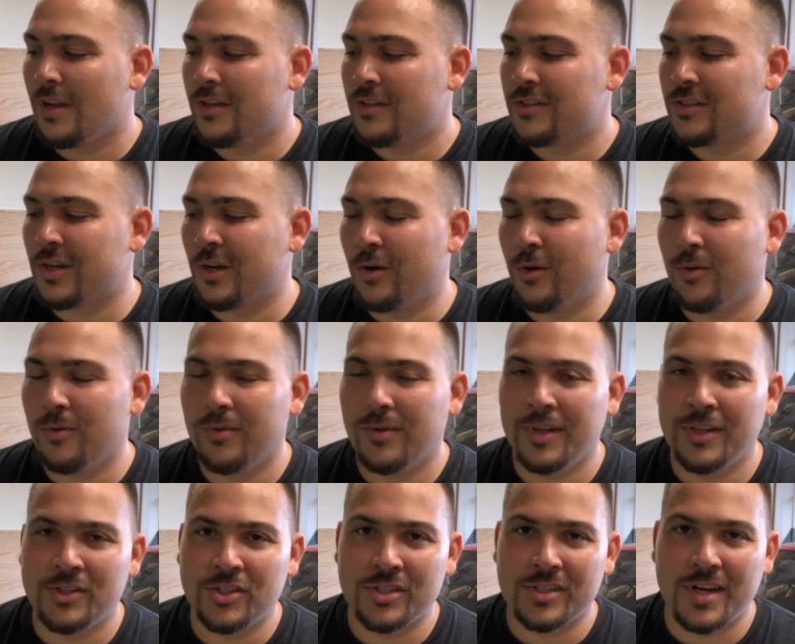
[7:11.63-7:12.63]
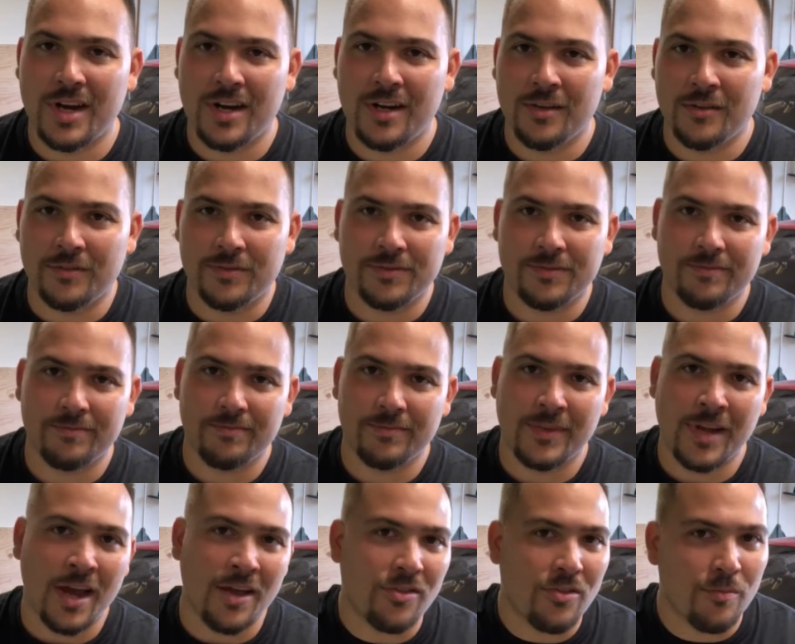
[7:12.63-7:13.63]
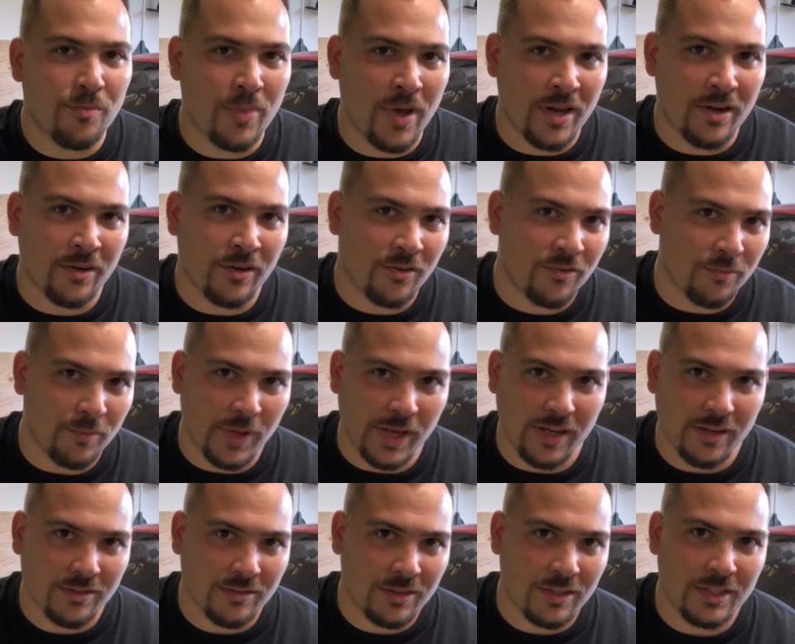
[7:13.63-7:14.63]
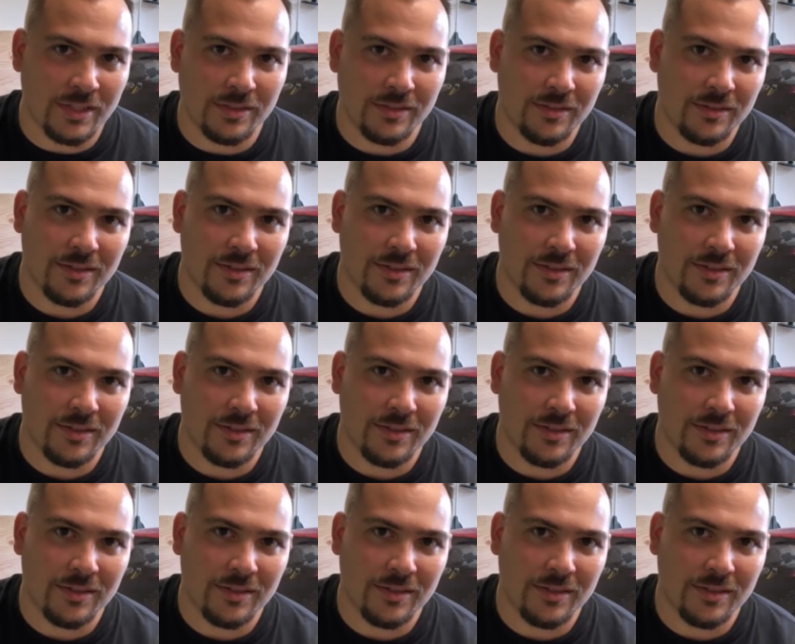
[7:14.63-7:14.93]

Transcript: So it just kind of got the better of me, right?